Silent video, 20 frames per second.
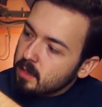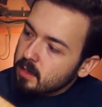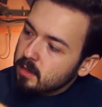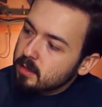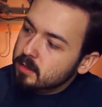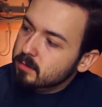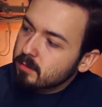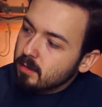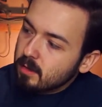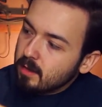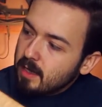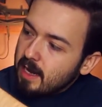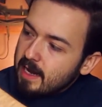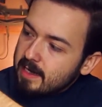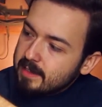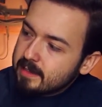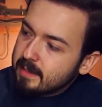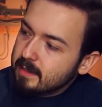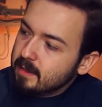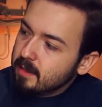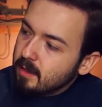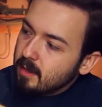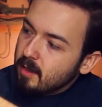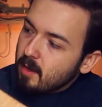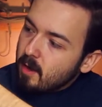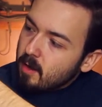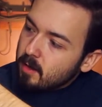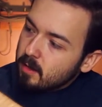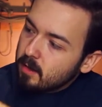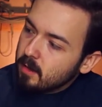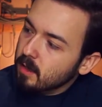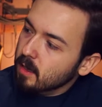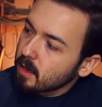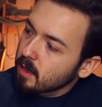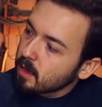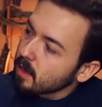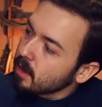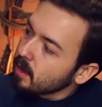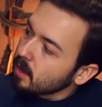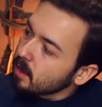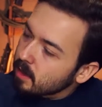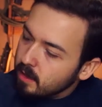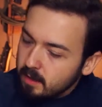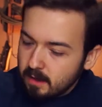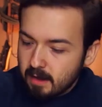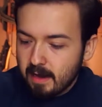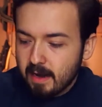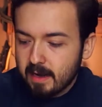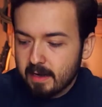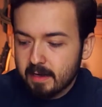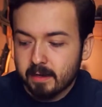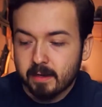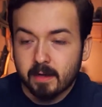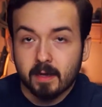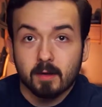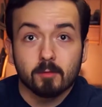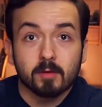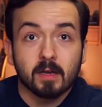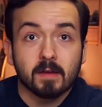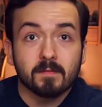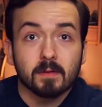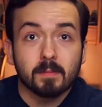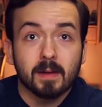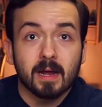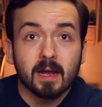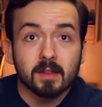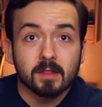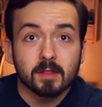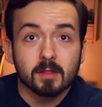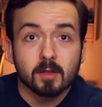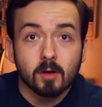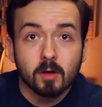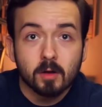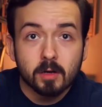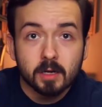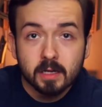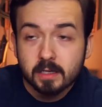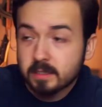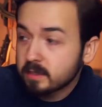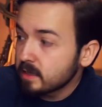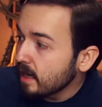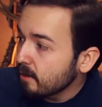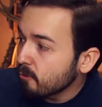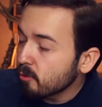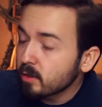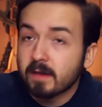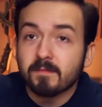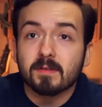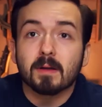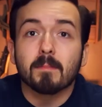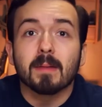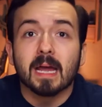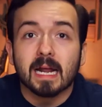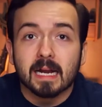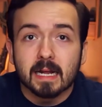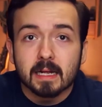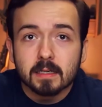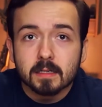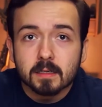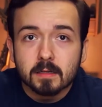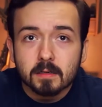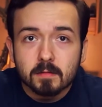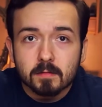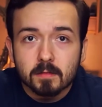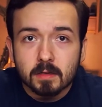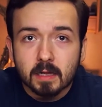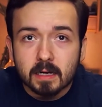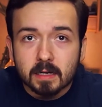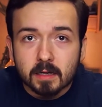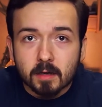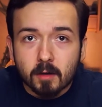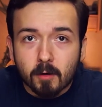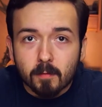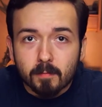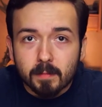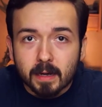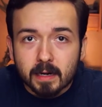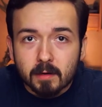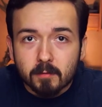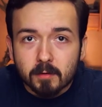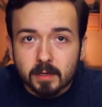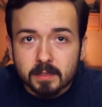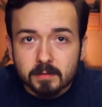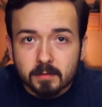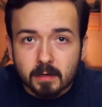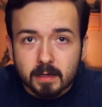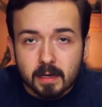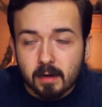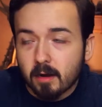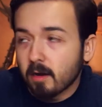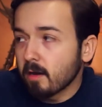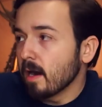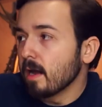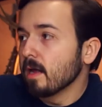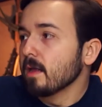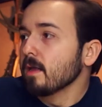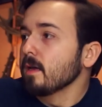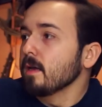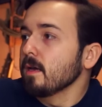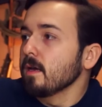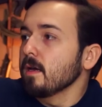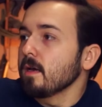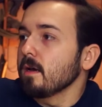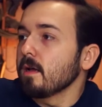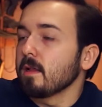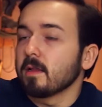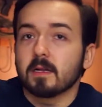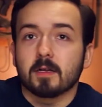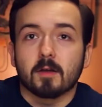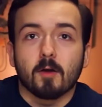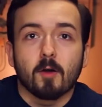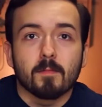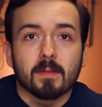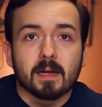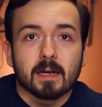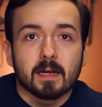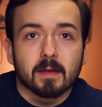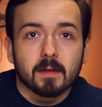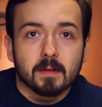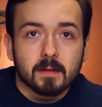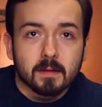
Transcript: So it'll last a little longer. And uh, we'll give it about 30 sec. We'll give it a minute. We'll let it go a minute. What is it right now? All right. I'll let it go a minute.